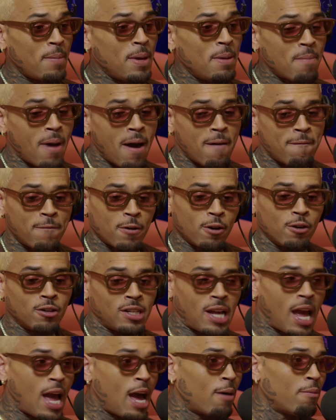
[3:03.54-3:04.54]
be my first
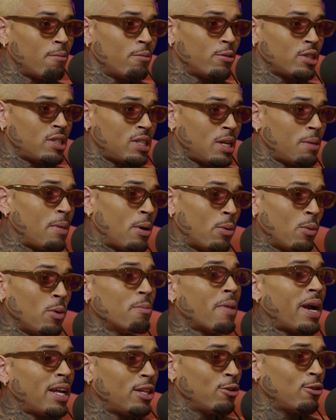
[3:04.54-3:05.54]
album or something, and we
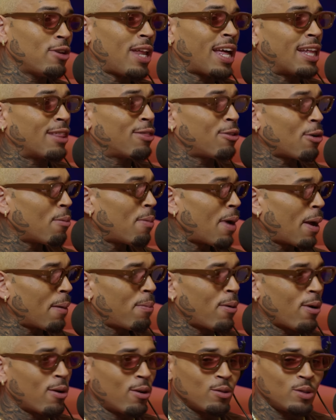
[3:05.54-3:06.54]
might do like a throwback
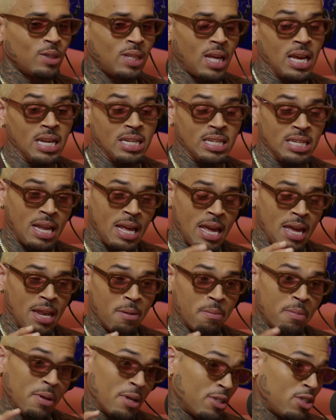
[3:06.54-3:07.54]
part on stage, and, and
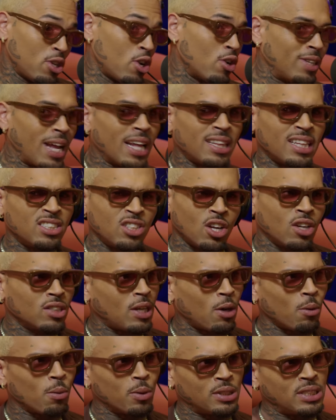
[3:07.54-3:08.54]
it'd be a song. Not the songs
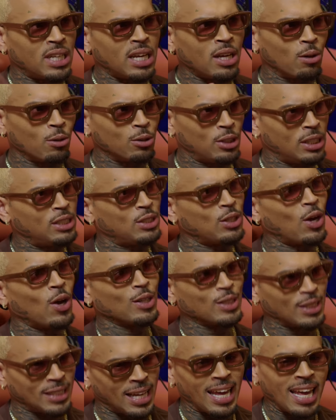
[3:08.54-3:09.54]
that were singles, just
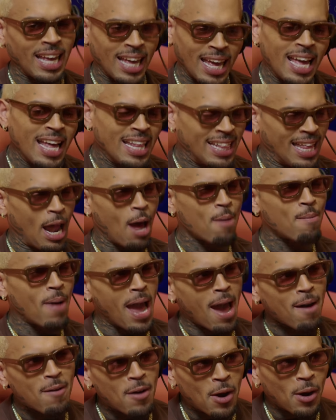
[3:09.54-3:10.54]
songs that, that I might
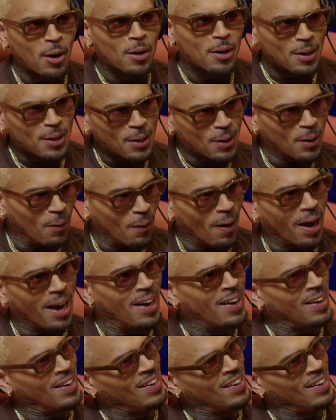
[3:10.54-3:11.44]
haven't heard in a little while.